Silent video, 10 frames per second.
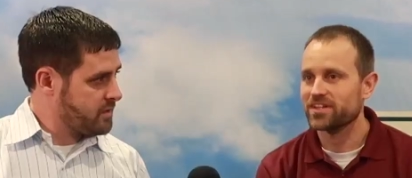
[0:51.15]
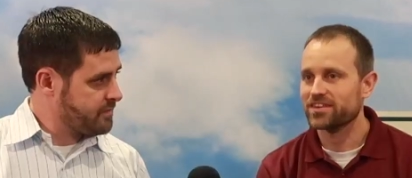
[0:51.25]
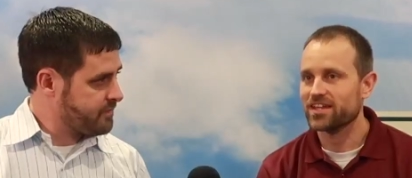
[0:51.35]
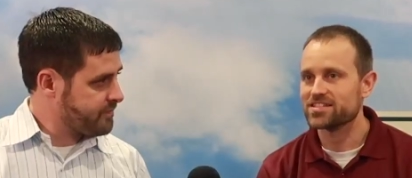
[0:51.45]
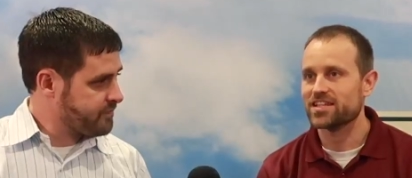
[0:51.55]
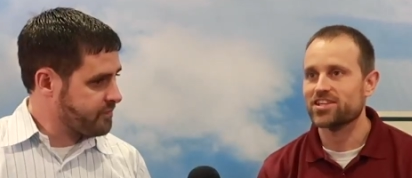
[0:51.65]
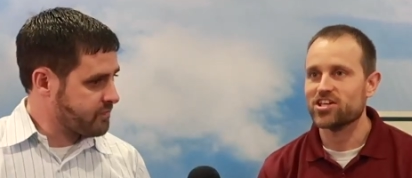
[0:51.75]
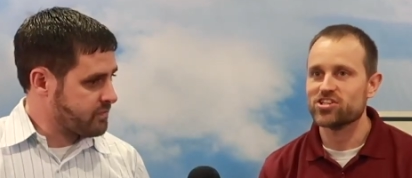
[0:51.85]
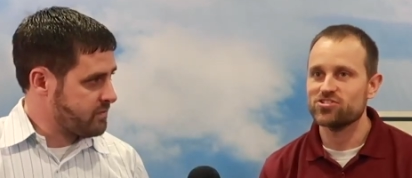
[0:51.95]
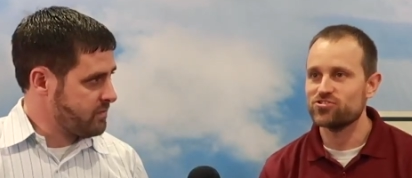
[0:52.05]
Speaker 1: of the things that
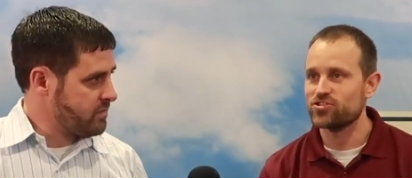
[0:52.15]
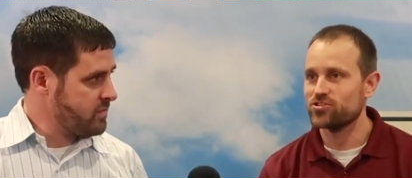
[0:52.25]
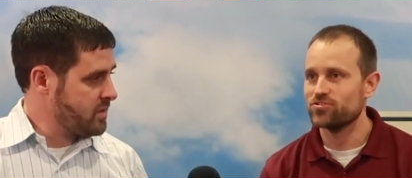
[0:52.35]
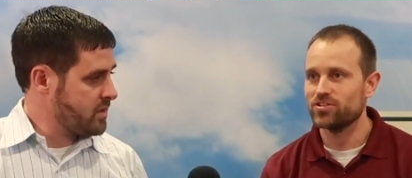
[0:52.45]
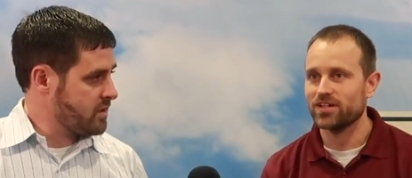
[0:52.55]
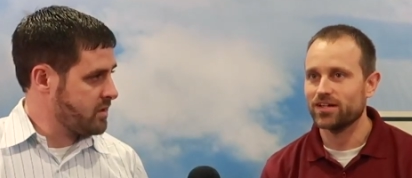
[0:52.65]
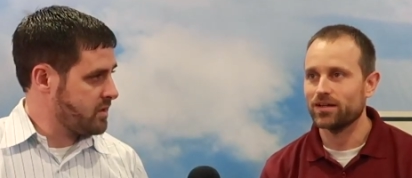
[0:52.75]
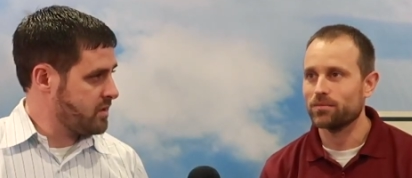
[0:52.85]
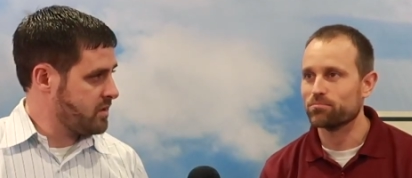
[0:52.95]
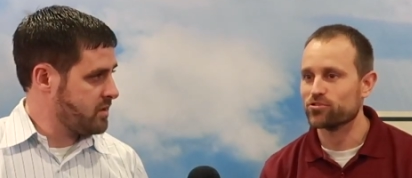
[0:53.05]
they can do
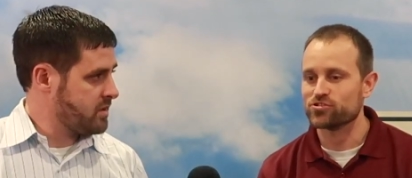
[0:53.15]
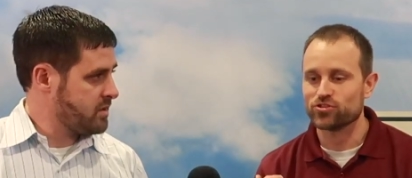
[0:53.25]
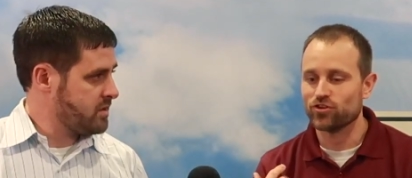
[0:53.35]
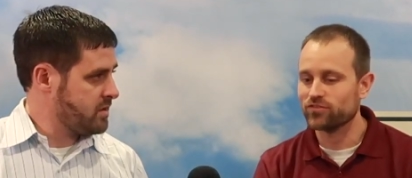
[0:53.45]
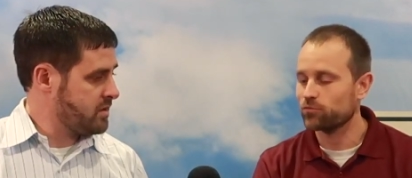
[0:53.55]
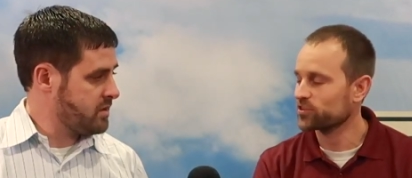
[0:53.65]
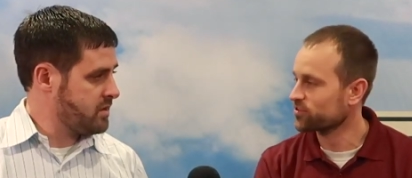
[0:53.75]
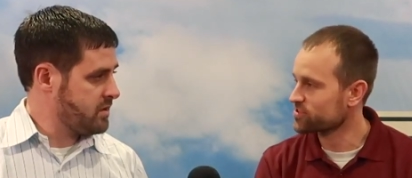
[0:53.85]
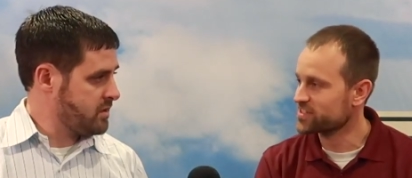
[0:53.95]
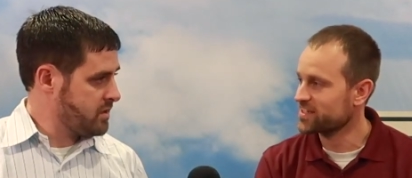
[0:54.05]
to preserve
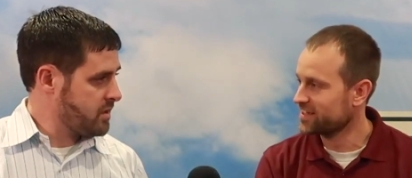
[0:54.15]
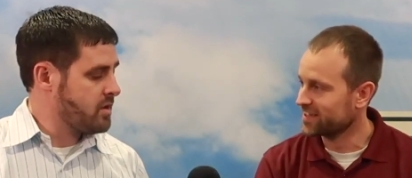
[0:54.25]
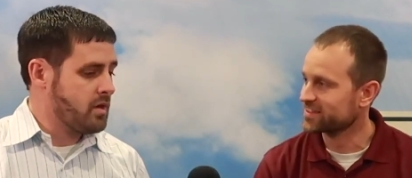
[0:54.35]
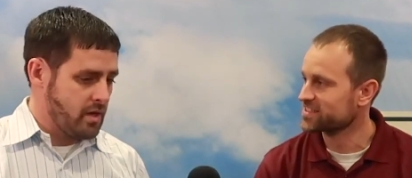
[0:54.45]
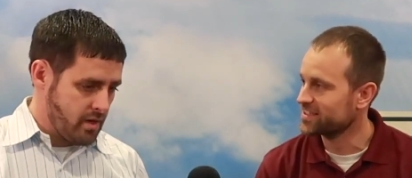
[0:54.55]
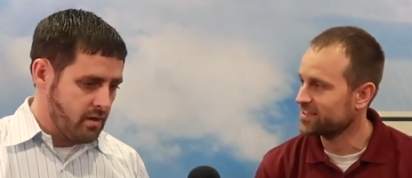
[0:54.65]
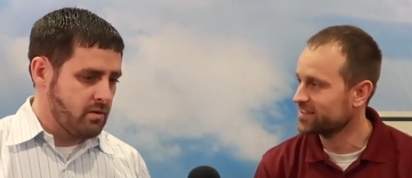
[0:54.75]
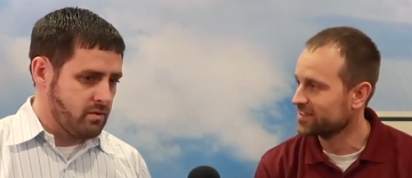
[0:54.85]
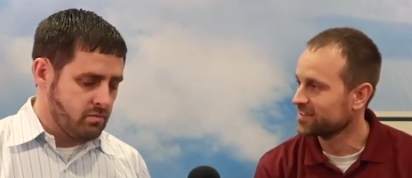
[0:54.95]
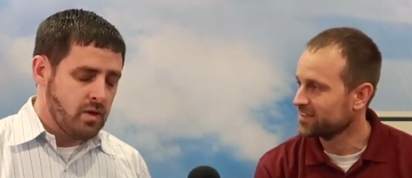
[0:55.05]
what they're seeing at the
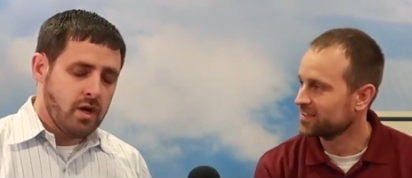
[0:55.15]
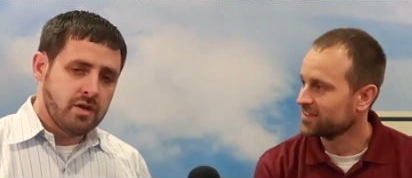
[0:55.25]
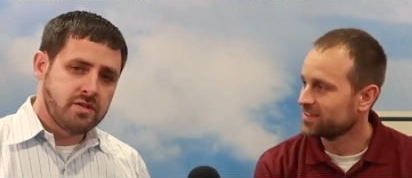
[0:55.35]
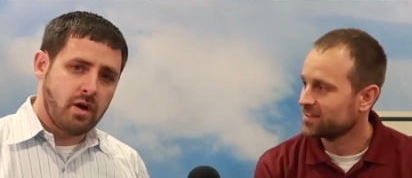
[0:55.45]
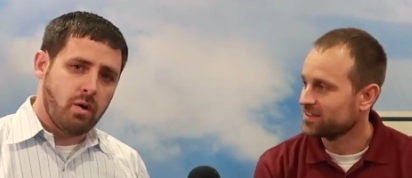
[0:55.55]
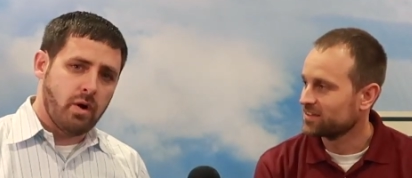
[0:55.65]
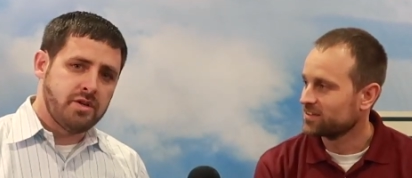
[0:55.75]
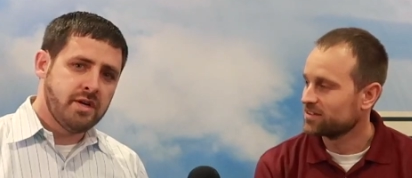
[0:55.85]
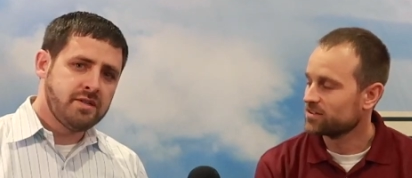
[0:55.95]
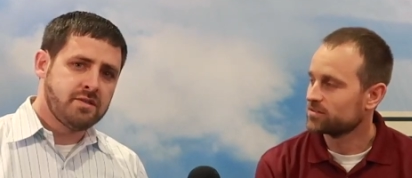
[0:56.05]
scene?
Speaker 2: So
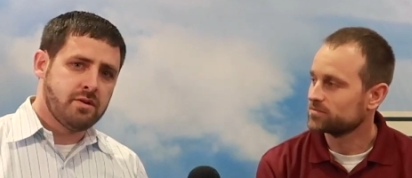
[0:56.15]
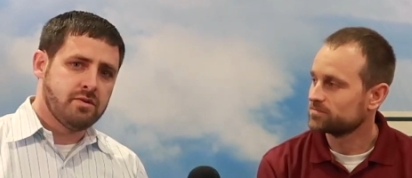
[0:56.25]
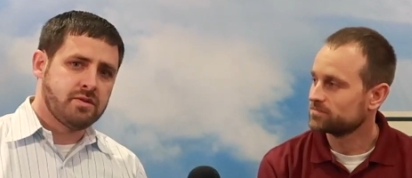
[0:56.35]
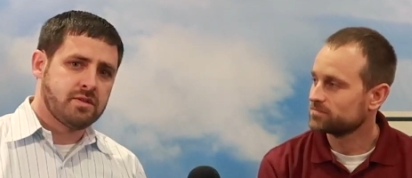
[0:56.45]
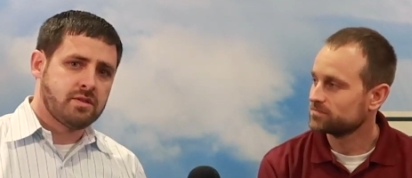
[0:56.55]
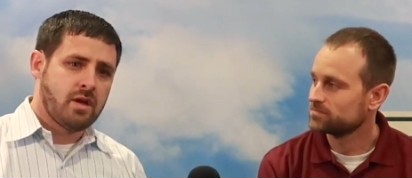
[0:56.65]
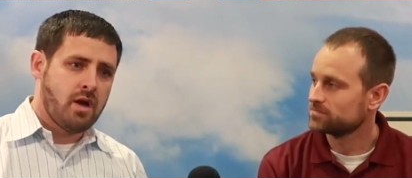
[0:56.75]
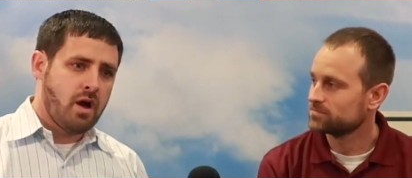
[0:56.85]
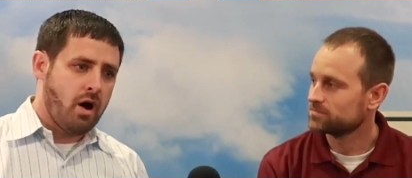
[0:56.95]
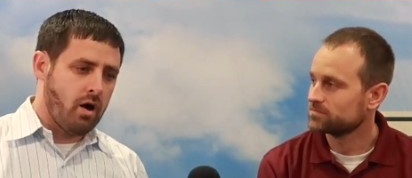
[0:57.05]
adjusters
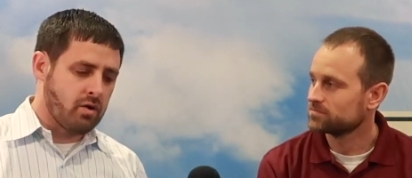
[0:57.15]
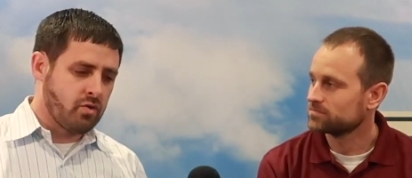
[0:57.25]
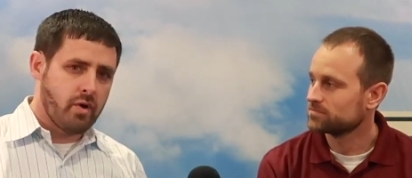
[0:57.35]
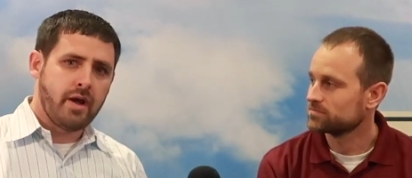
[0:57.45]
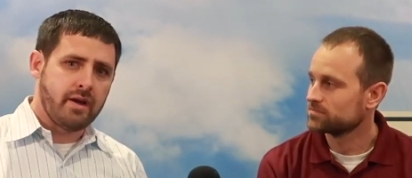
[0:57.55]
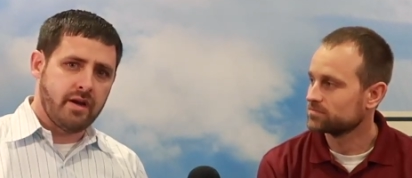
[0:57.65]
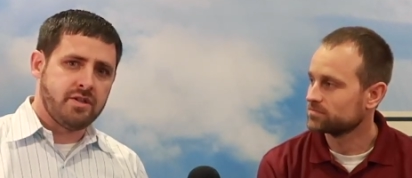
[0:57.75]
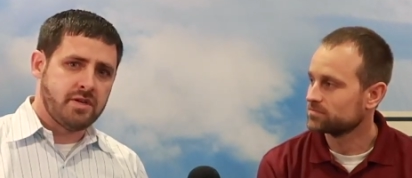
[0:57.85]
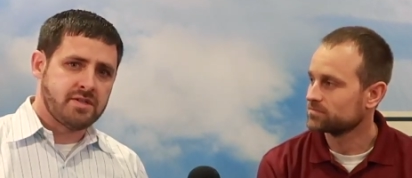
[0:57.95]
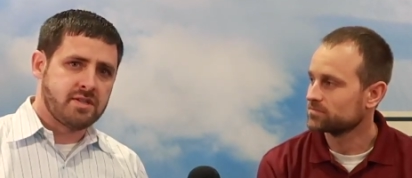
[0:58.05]
are great
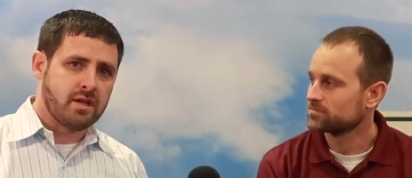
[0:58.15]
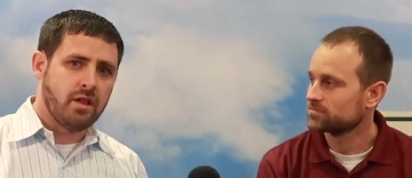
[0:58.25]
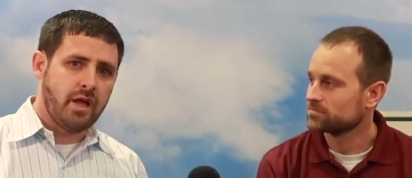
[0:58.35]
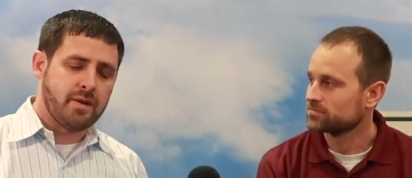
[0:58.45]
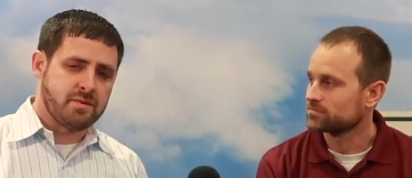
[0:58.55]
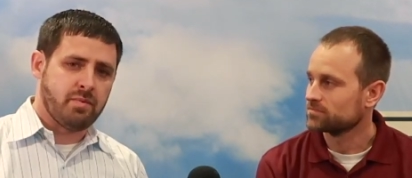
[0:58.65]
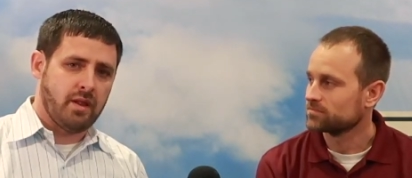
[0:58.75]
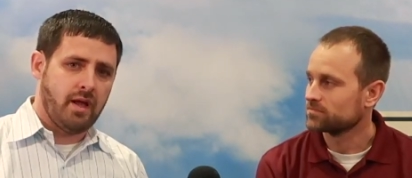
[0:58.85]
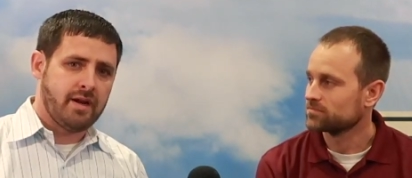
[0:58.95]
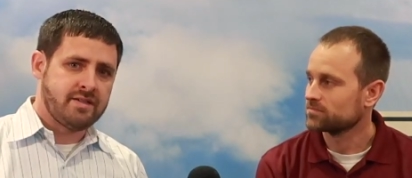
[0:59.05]
at adjusting claims,
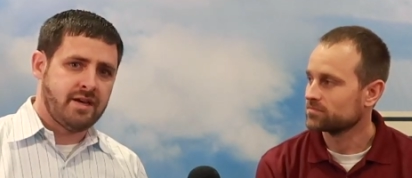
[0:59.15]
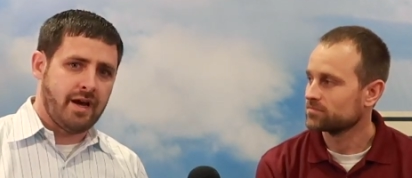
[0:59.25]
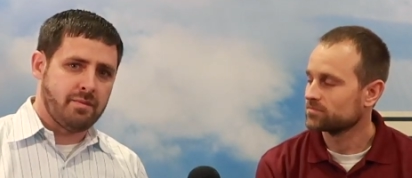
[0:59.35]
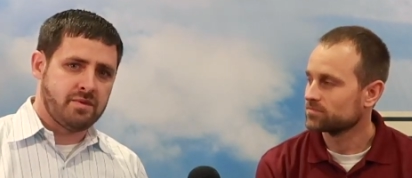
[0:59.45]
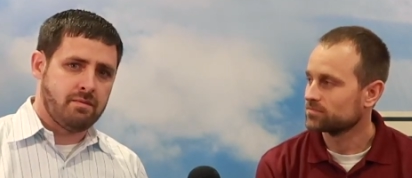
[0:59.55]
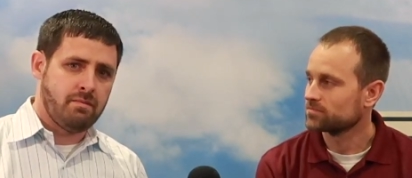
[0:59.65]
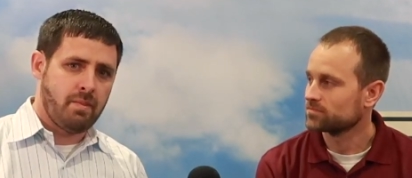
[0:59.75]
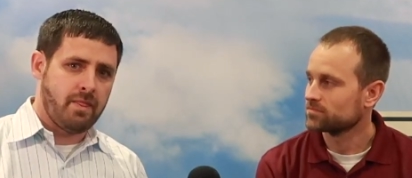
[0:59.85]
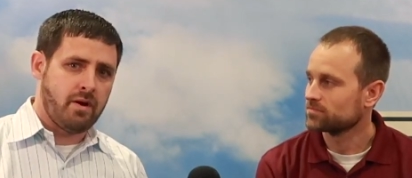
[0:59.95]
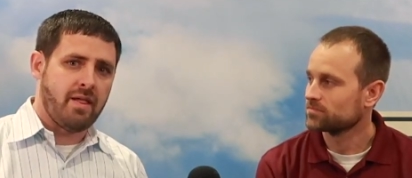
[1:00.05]
but a lot of times
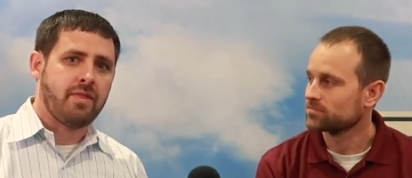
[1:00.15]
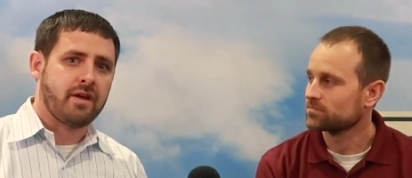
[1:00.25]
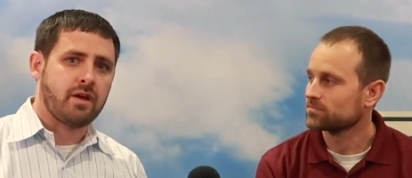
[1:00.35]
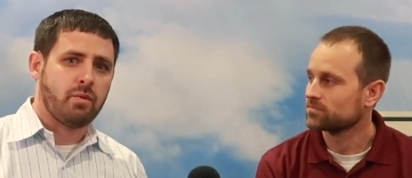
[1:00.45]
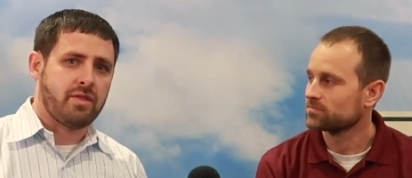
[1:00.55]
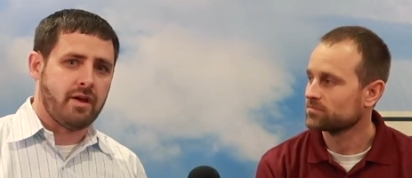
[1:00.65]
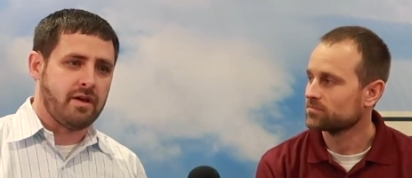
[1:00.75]
they're not thinking with